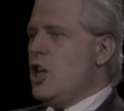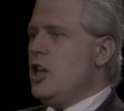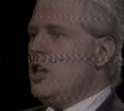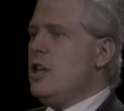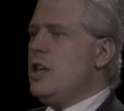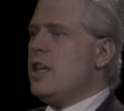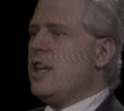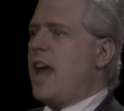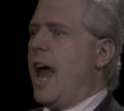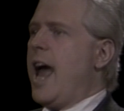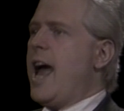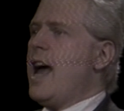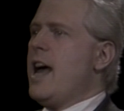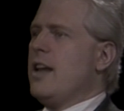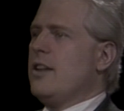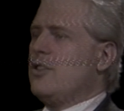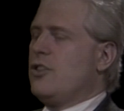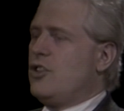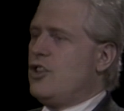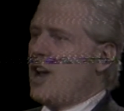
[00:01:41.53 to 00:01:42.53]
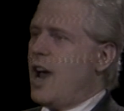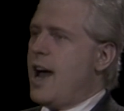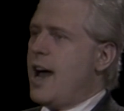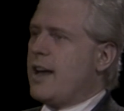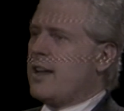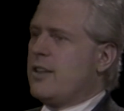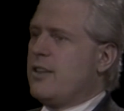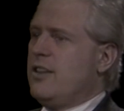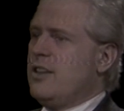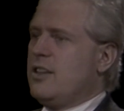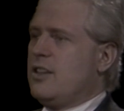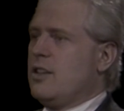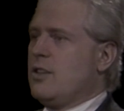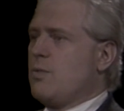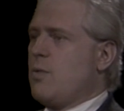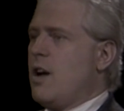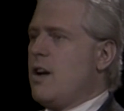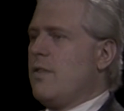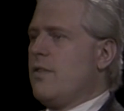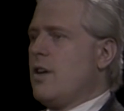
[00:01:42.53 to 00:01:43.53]
Egads, Jack, this is
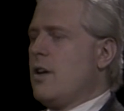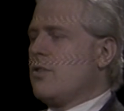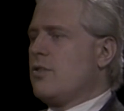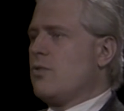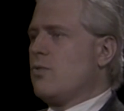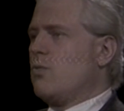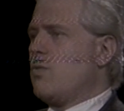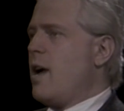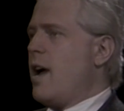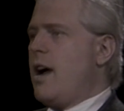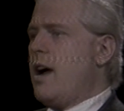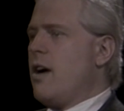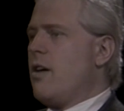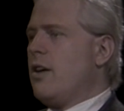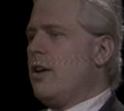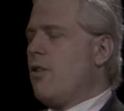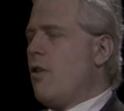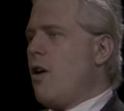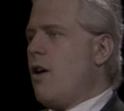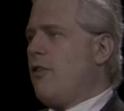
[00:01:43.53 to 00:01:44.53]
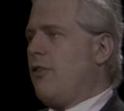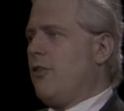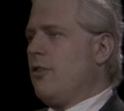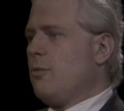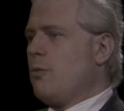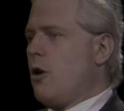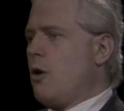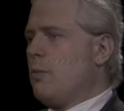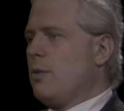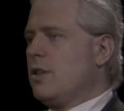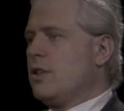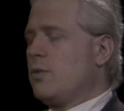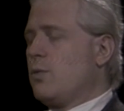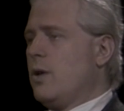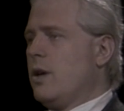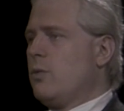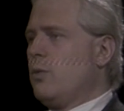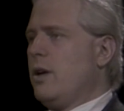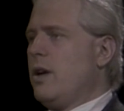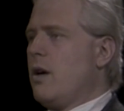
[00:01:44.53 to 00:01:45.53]
one of those rare and awful moments
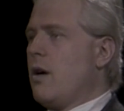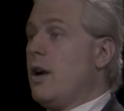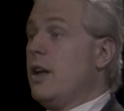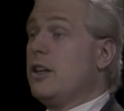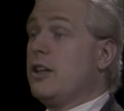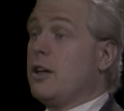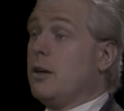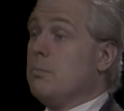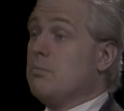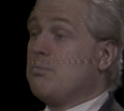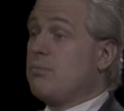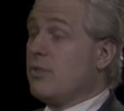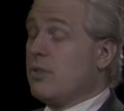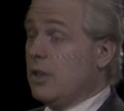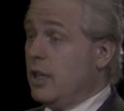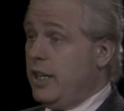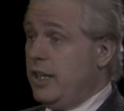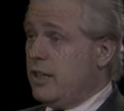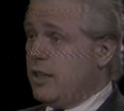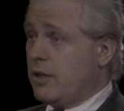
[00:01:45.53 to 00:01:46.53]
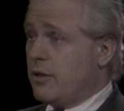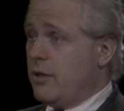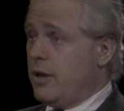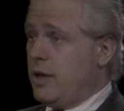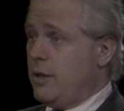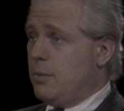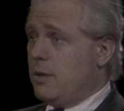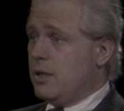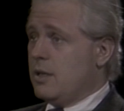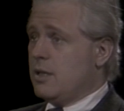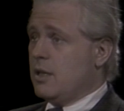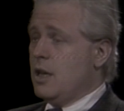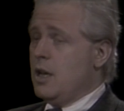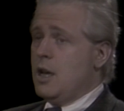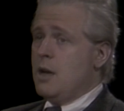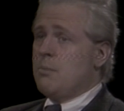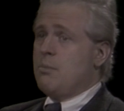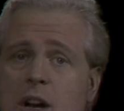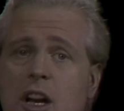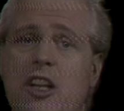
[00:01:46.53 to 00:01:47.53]
when we are in complete agreement.
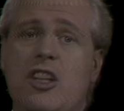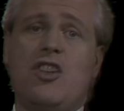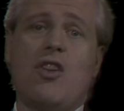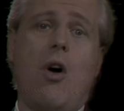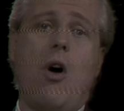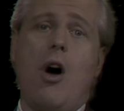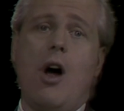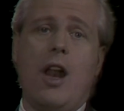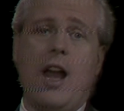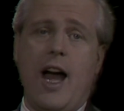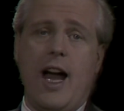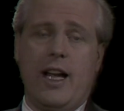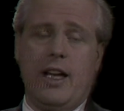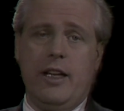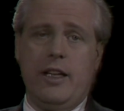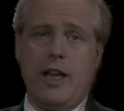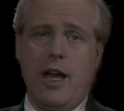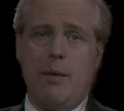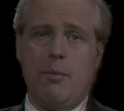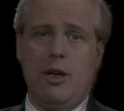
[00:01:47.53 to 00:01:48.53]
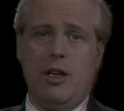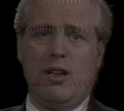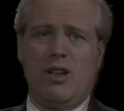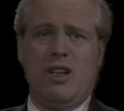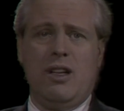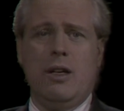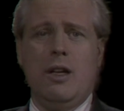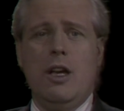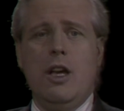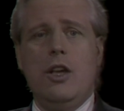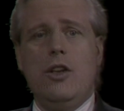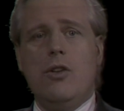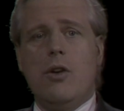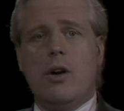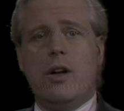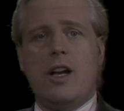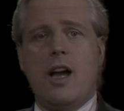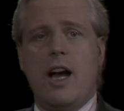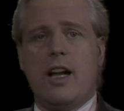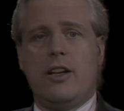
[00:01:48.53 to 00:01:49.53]
But it's all academic.
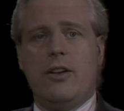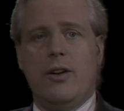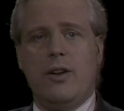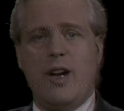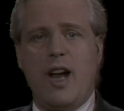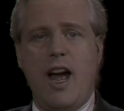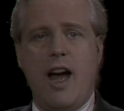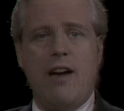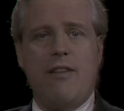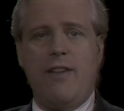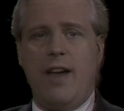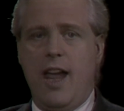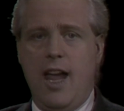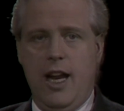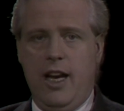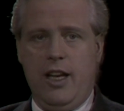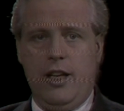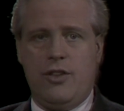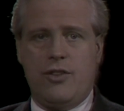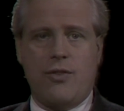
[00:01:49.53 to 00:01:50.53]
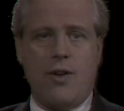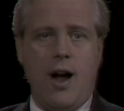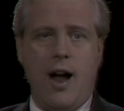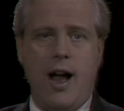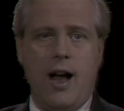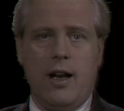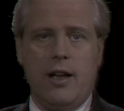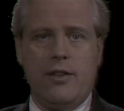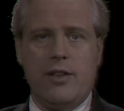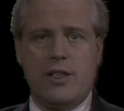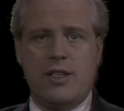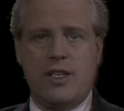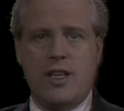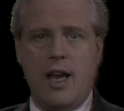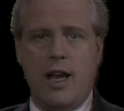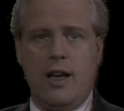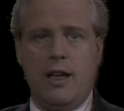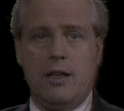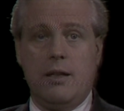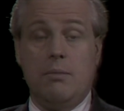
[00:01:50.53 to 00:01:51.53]
You're not going to have any trial in the
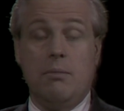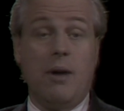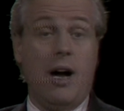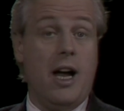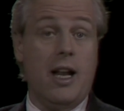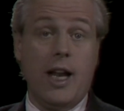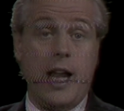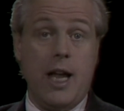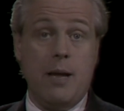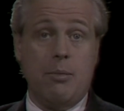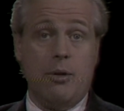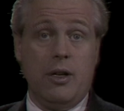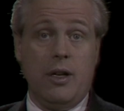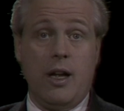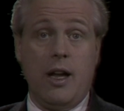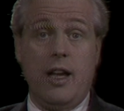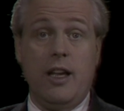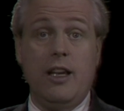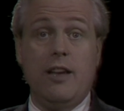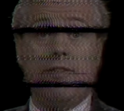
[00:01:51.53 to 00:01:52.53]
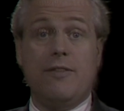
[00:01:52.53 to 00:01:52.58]
Senate by Labor Day.